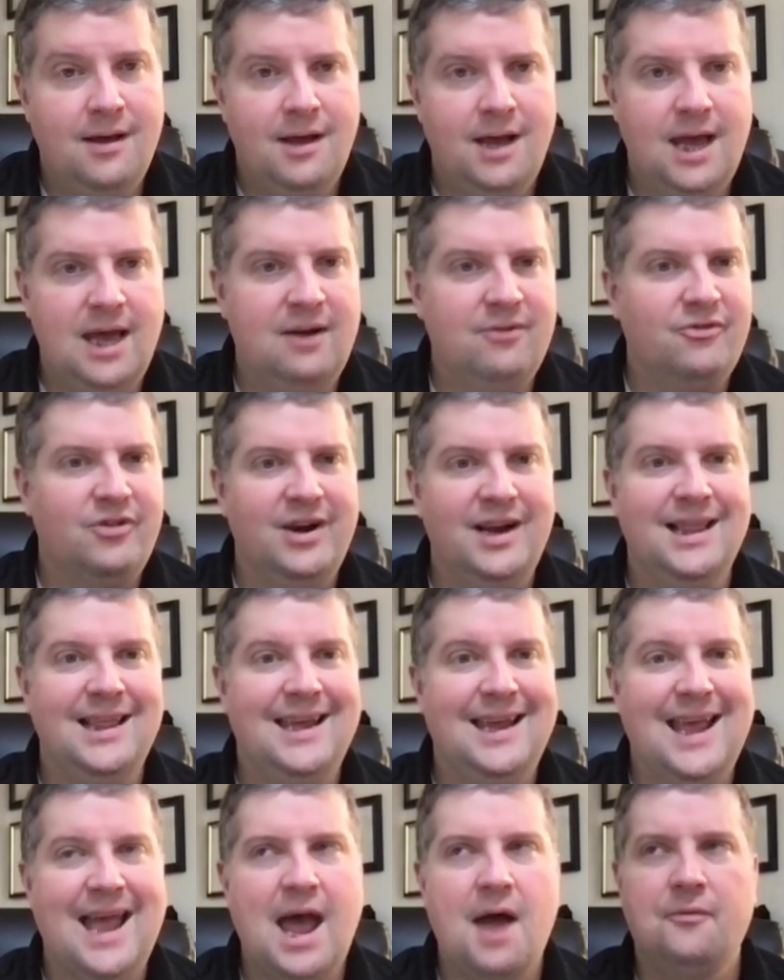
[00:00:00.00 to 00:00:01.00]
and
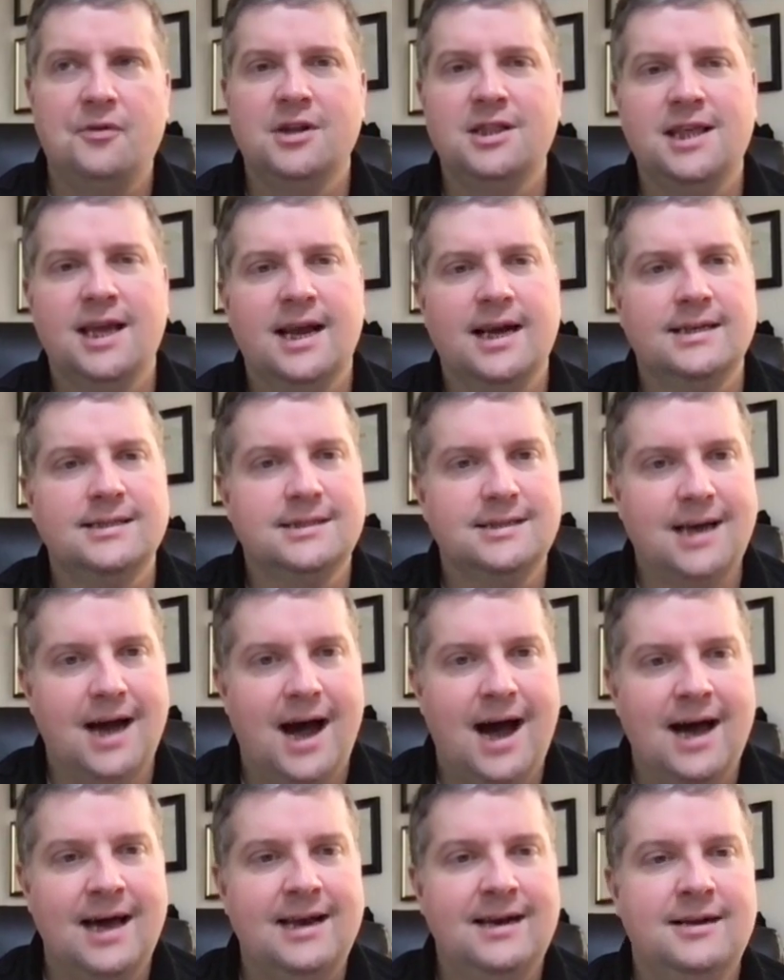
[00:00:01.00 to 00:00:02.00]
really everything as
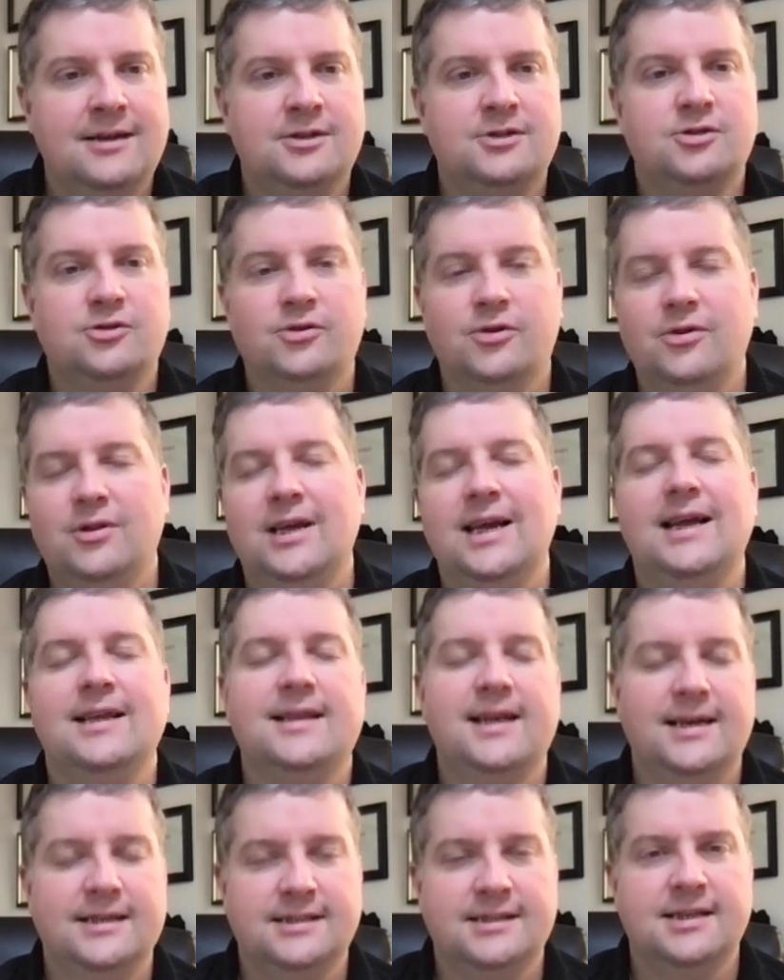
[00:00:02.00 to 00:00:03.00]
God truly
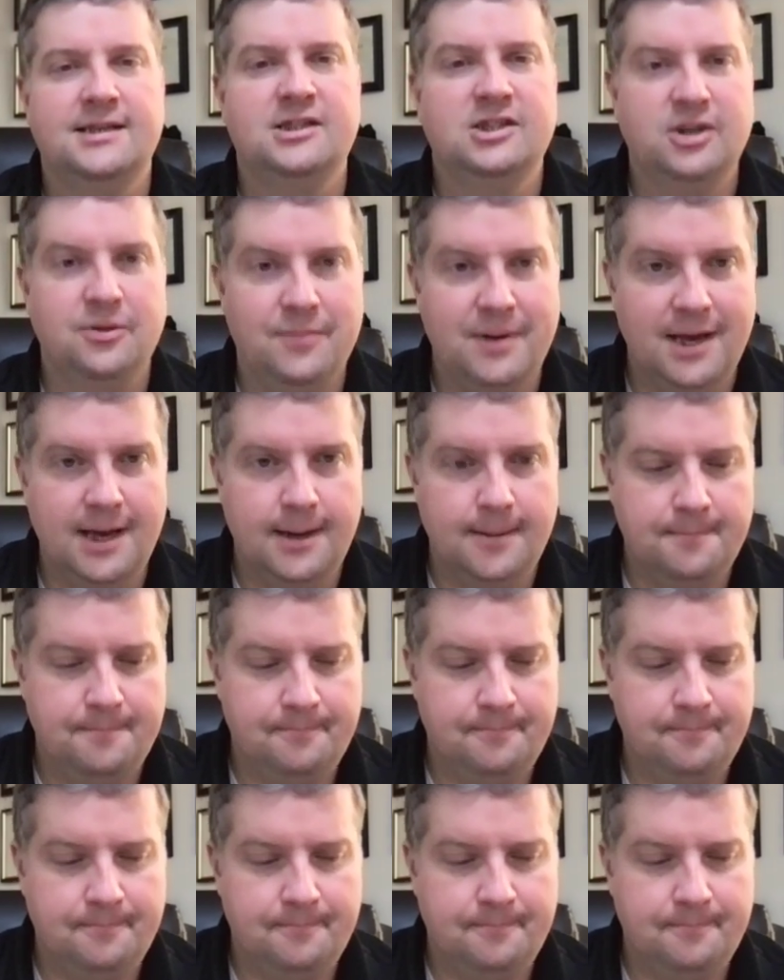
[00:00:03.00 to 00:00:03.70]
intends it to be.